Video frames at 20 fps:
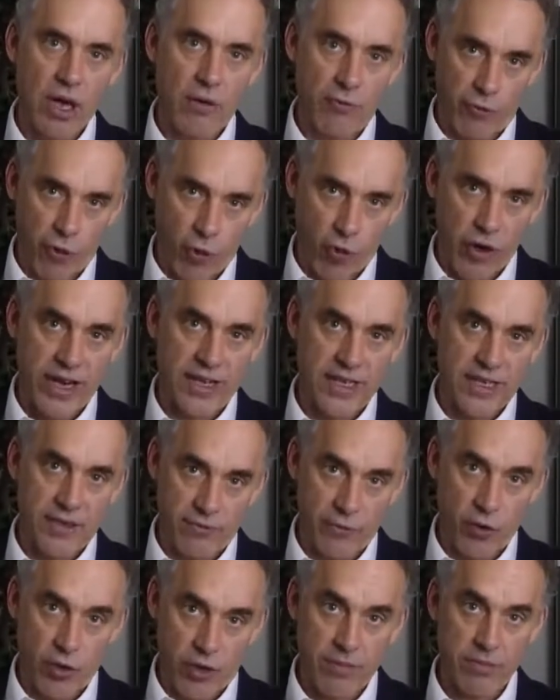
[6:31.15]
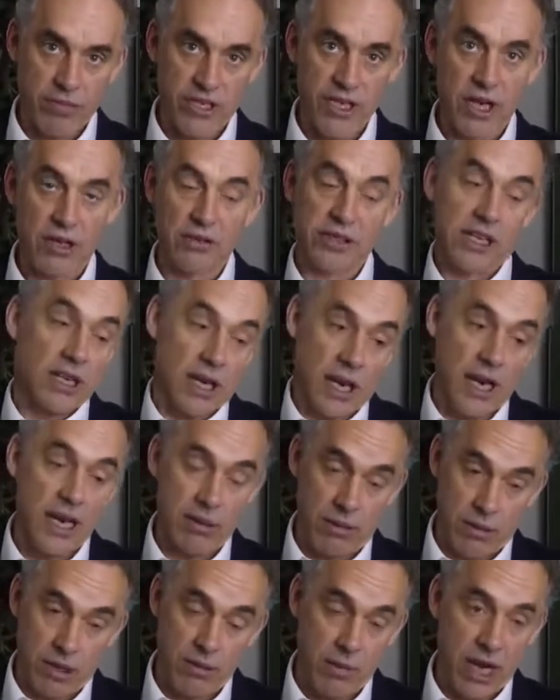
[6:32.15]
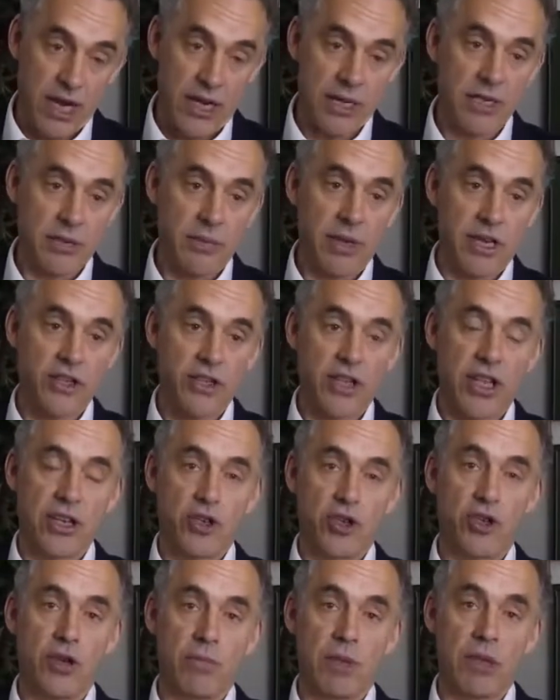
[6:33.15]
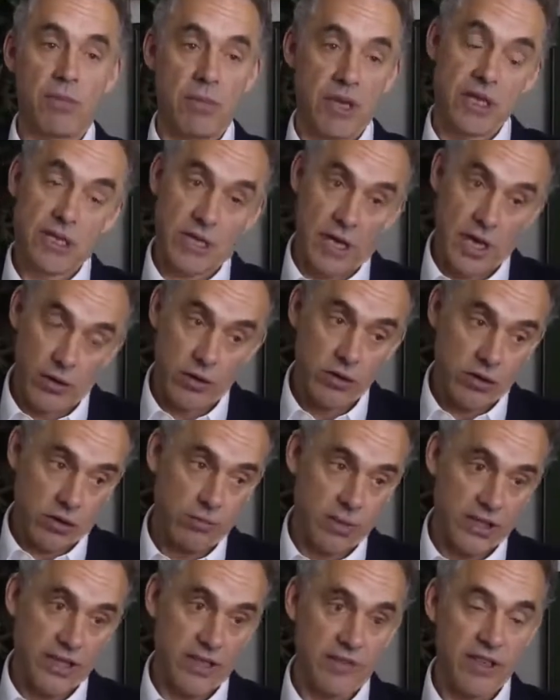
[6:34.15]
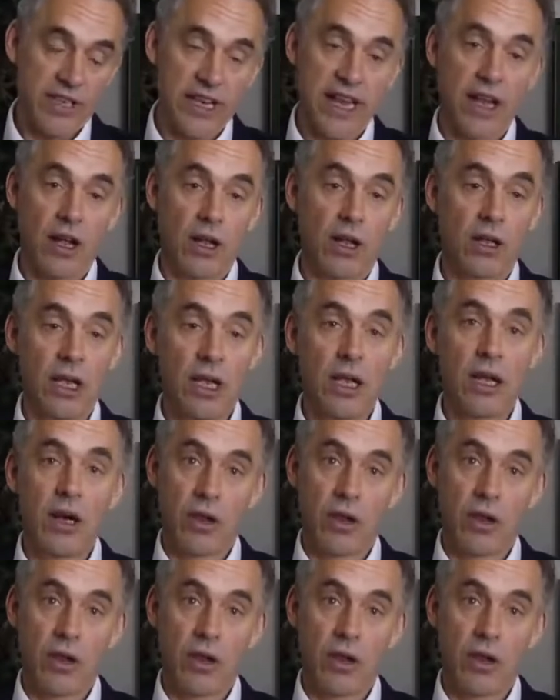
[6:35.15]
for themselves, and in my estimation, they should be, because I also believe in hell,